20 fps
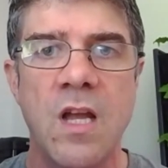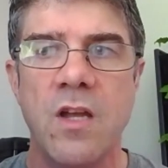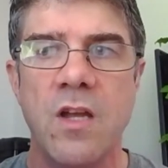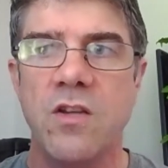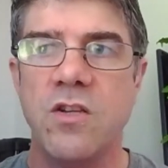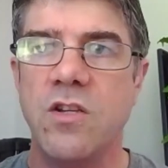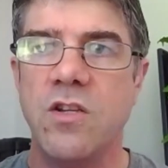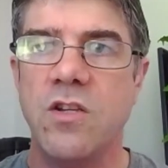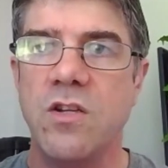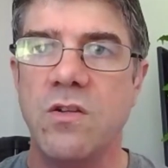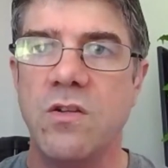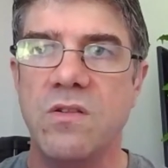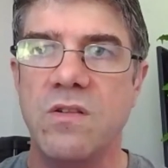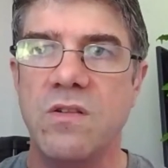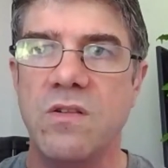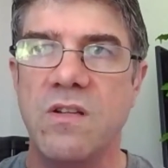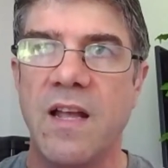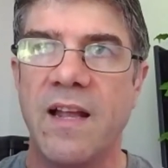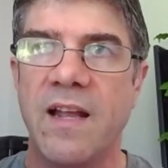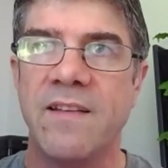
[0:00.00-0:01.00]

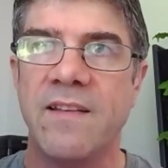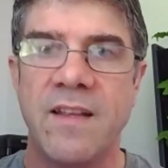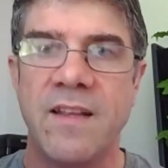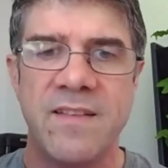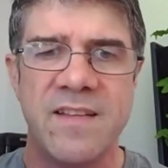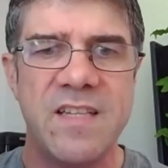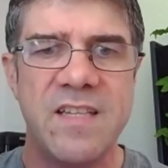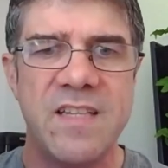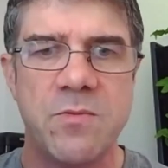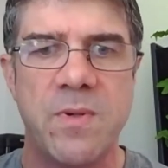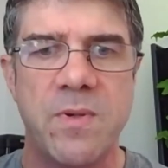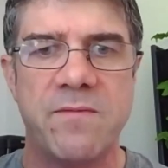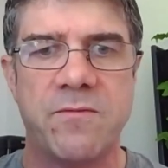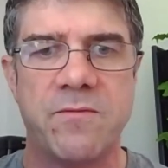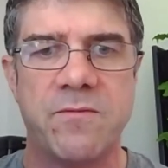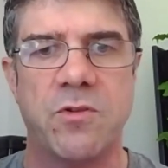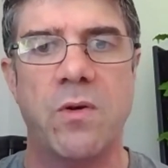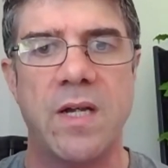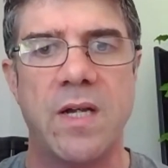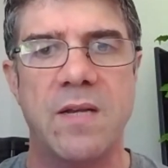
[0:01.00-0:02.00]
you, and, and this is with
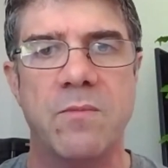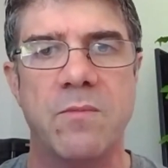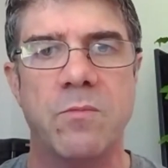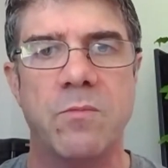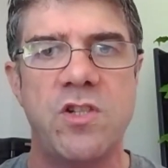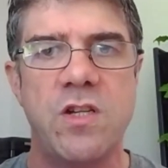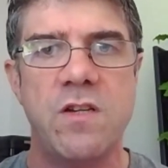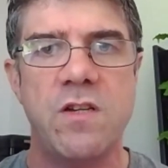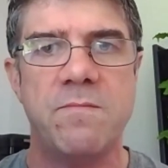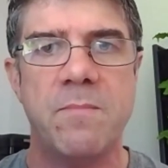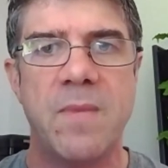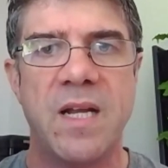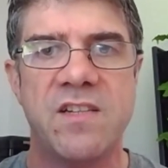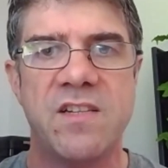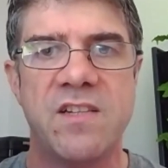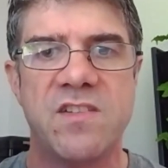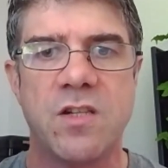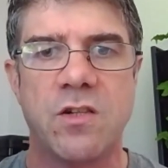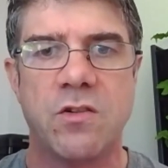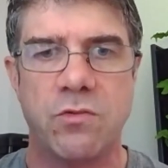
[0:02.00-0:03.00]
growing, once you've
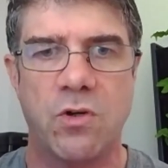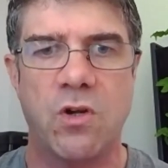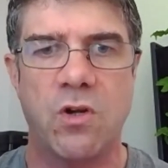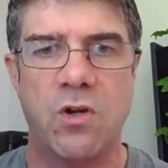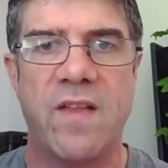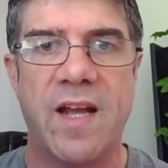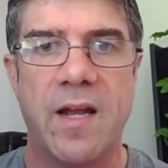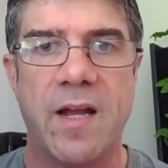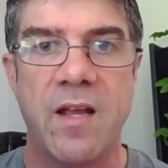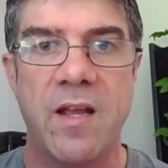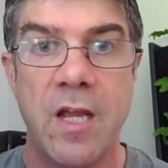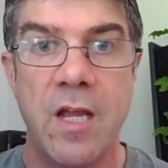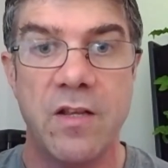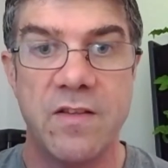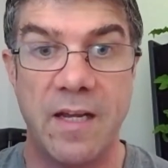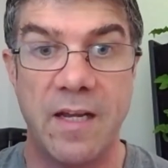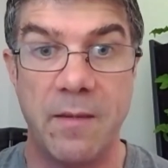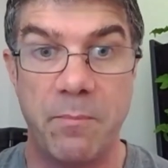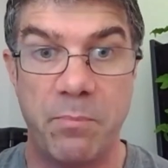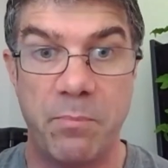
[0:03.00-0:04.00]
managed to grow that
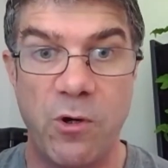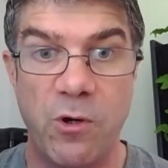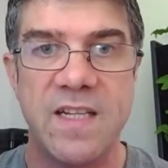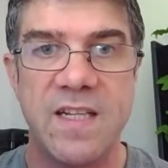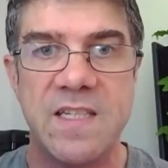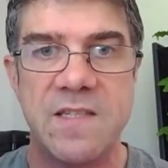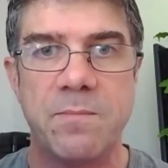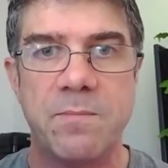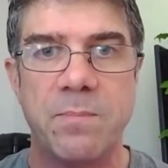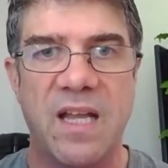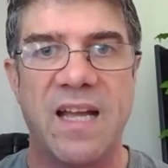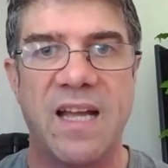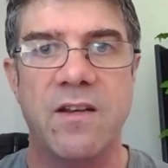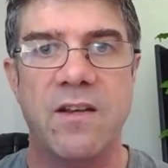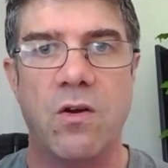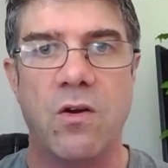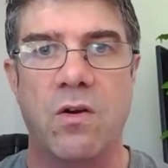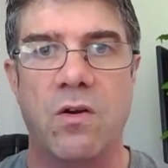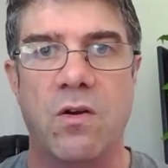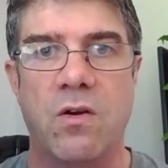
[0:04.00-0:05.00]
that prize
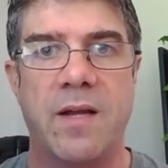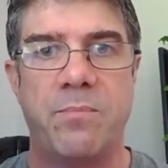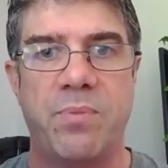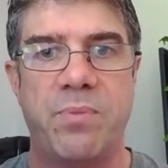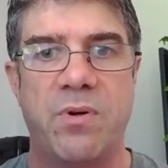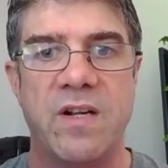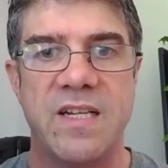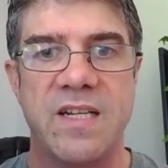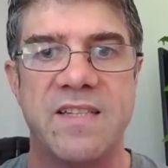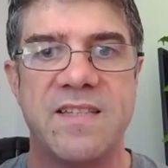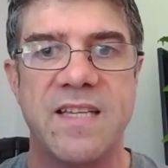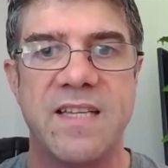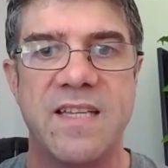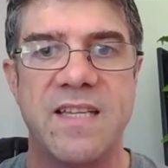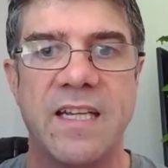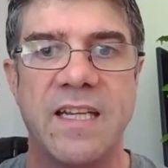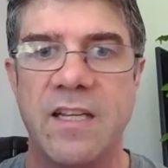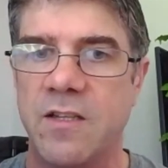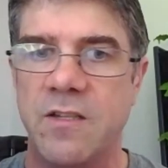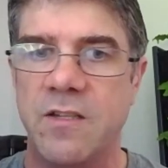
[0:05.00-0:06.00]
plant or that prize
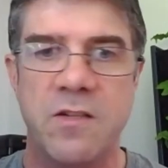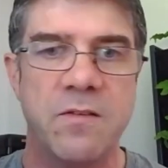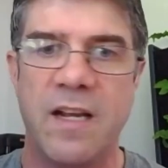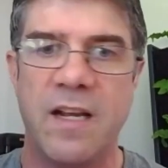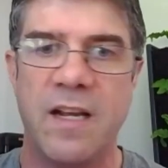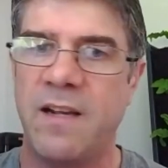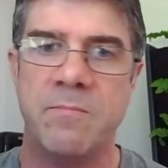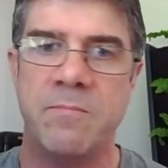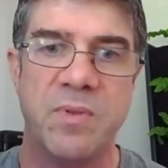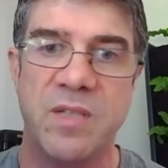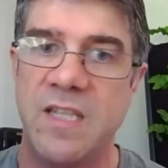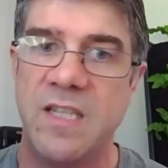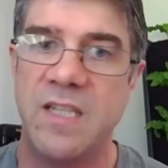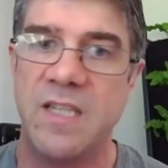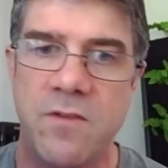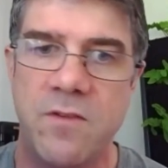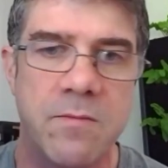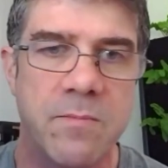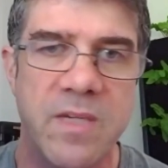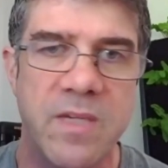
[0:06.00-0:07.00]
thing, and you, and
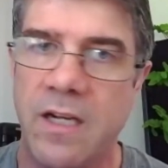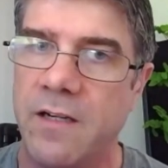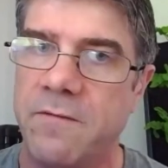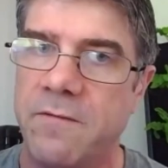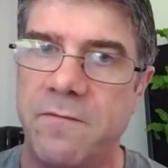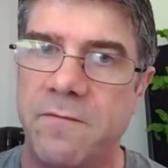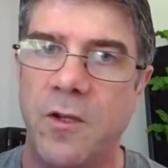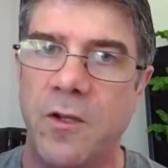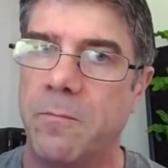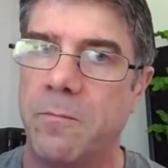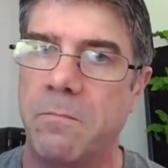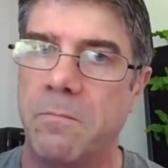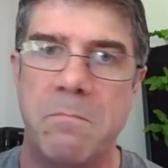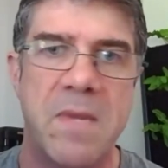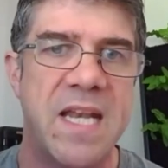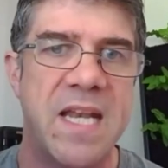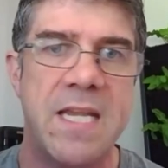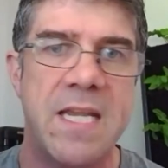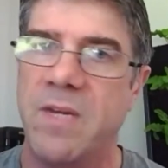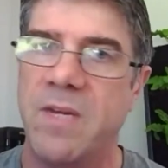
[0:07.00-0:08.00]
believe you me, I've failed
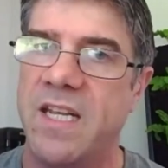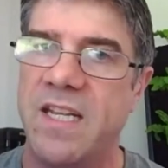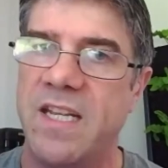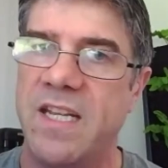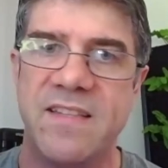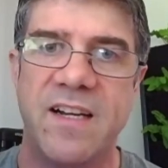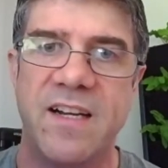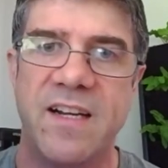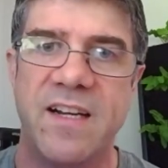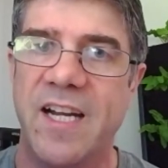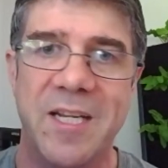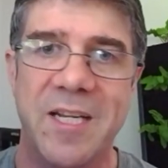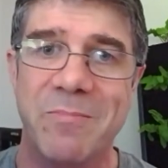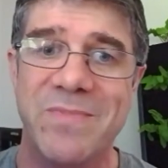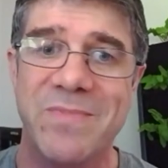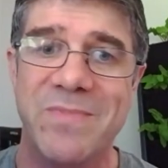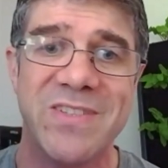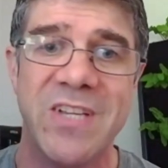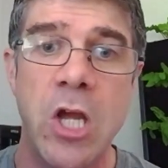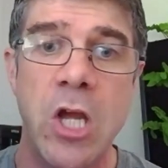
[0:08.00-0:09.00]
many, many
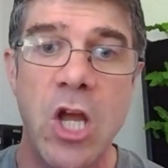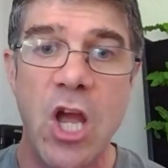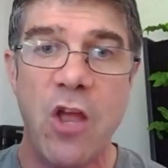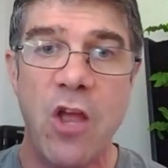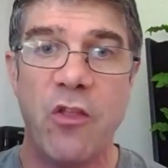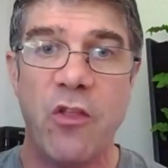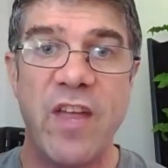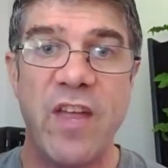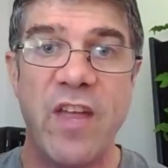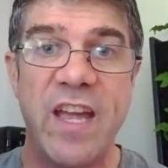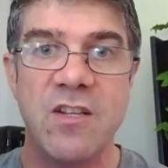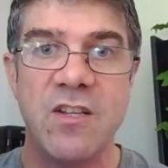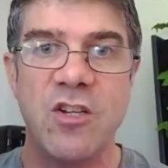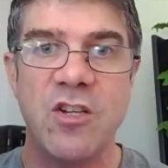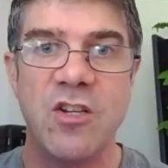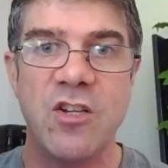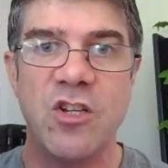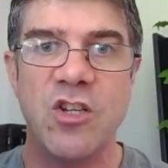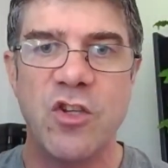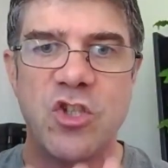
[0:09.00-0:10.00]
times,
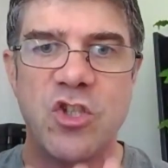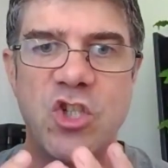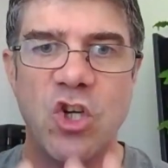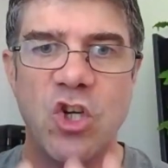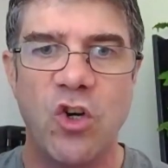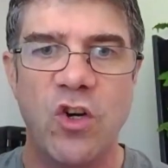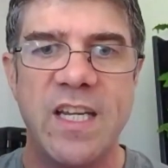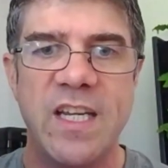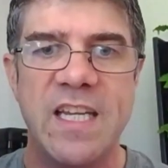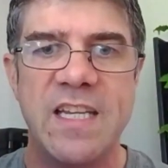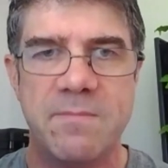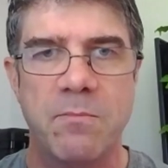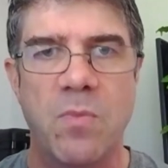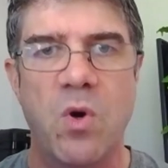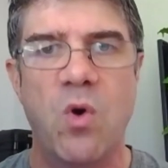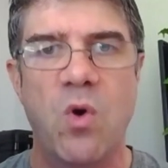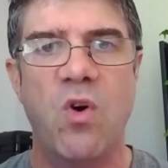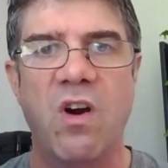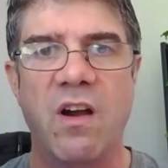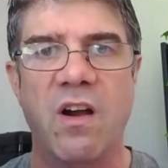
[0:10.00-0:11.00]
then the joy is
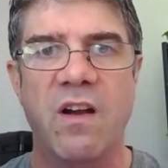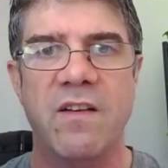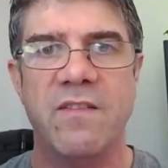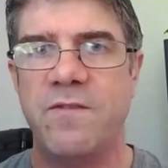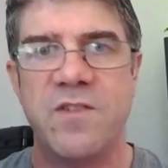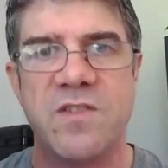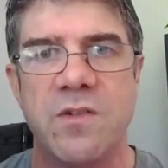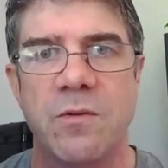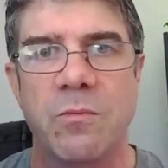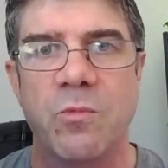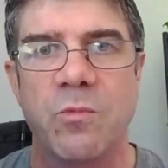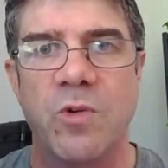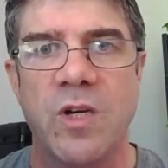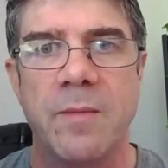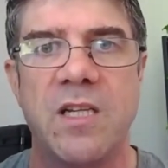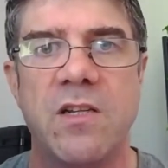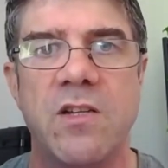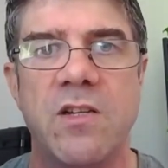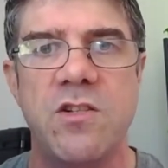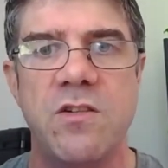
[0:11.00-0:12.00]
more for somewhere
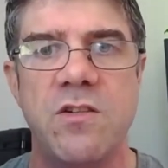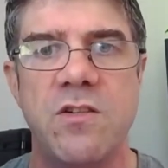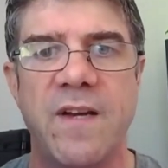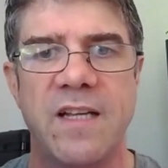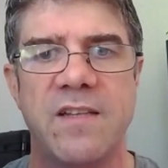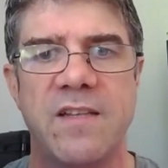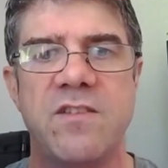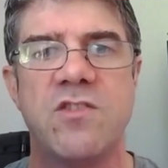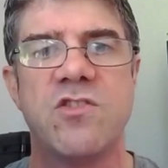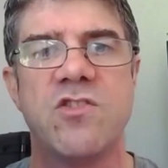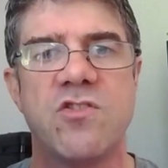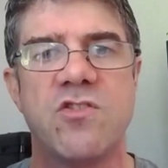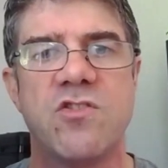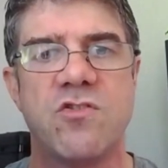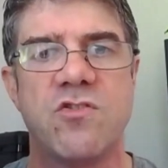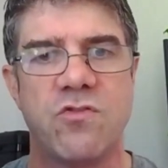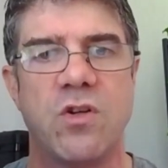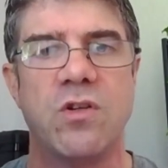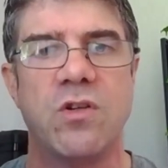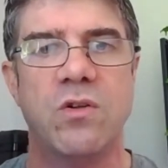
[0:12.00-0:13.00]
because you've had to
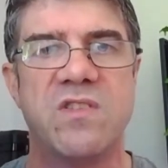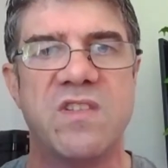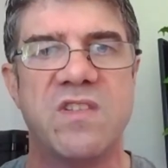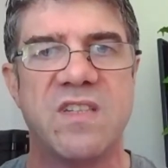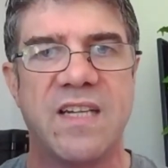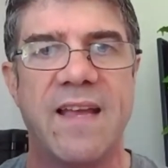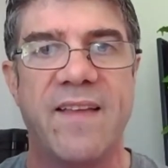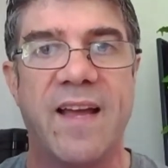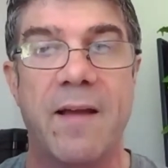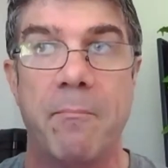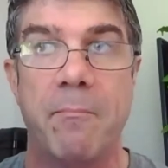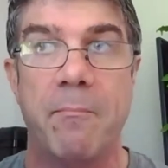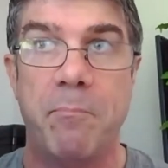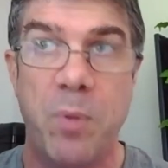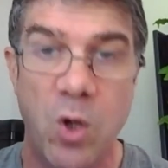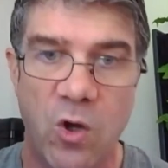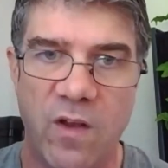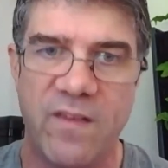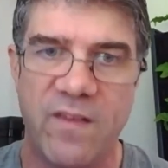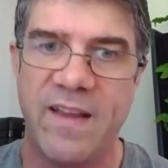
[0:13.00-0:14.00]
struggle to get that.
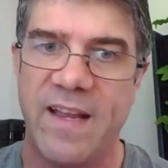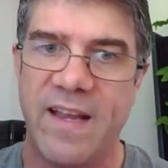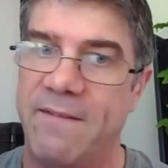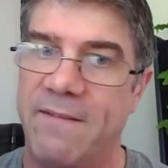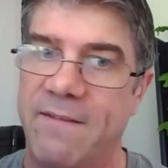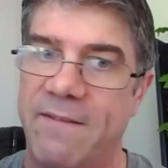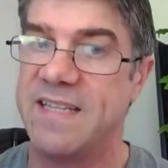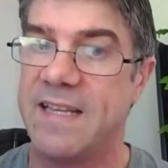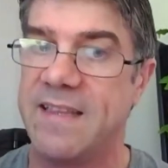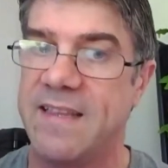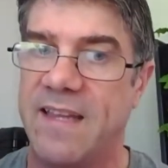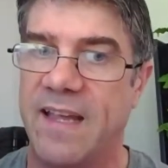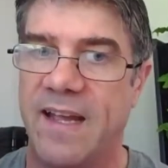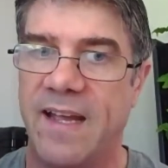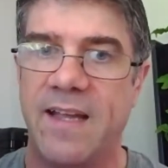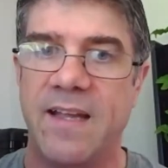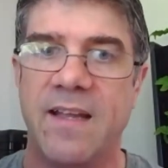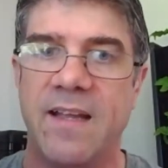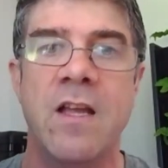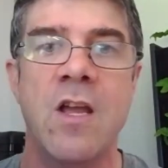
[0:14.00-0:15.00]
But having said that,